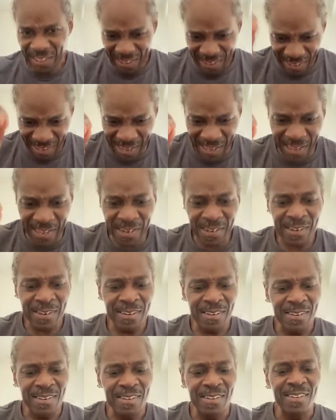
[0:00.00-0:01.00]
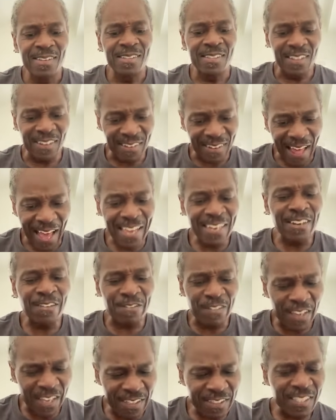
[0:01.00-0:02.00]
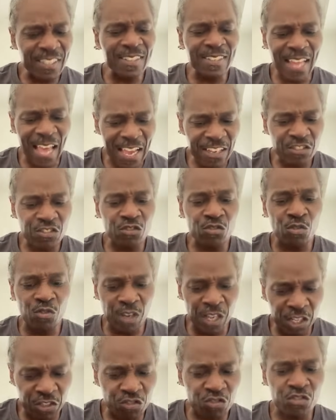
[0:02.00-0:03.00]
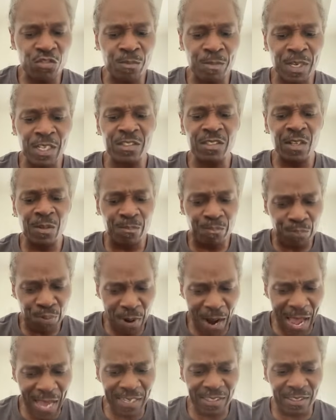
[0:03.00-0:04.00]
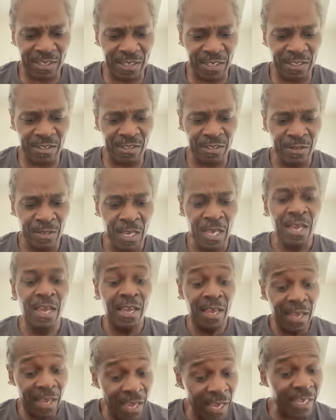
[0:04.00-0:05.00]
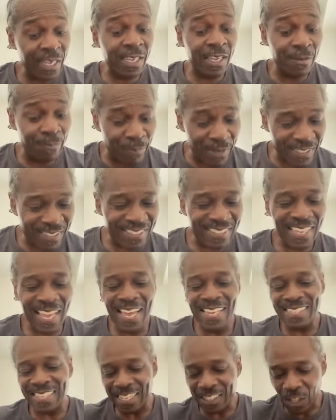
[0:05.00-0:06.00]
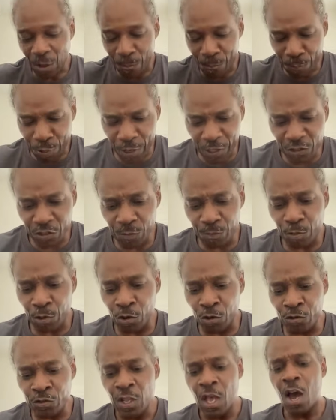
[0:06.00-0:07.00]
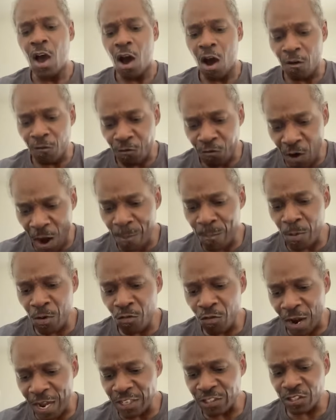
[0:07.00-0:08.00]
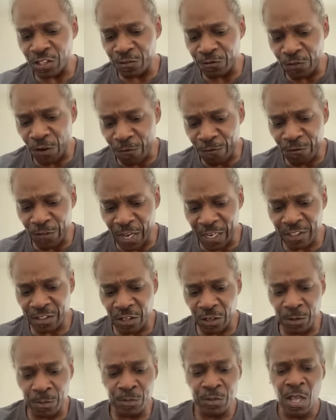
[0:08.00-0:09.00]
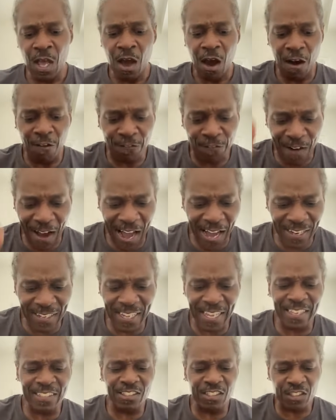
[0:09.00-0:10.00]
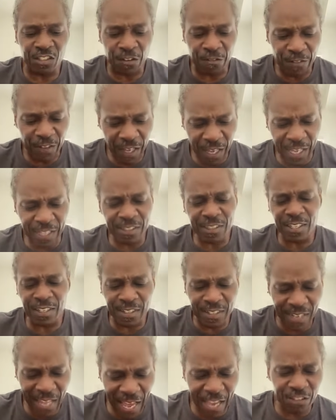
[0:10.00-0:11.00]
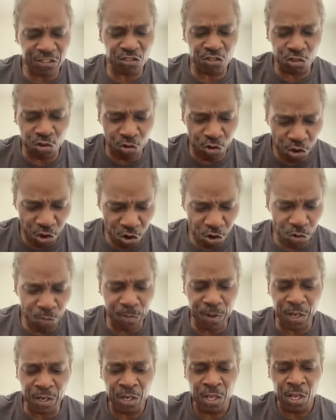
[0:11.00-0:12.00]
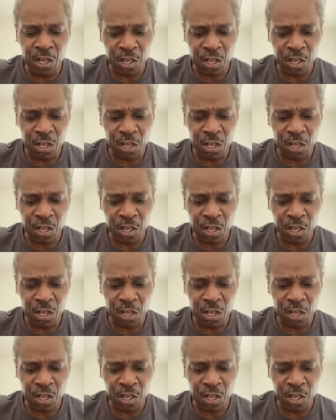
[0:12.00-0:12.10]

In the light of international instruments in practice, it can be said that the principles of reparation for victims of violations of international human